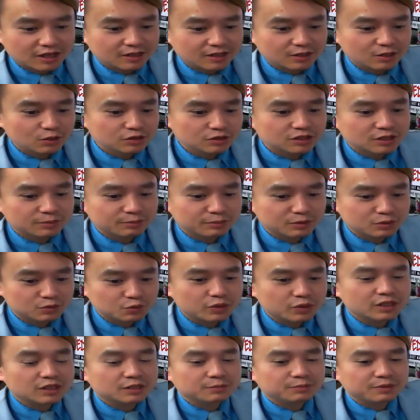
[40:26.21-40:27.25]
and who's going to be
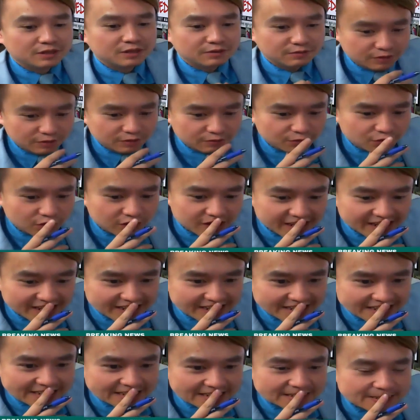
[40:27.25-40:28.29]
really benefit for
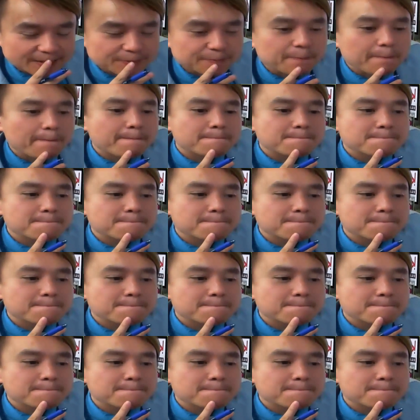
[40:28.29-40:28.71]
getting this.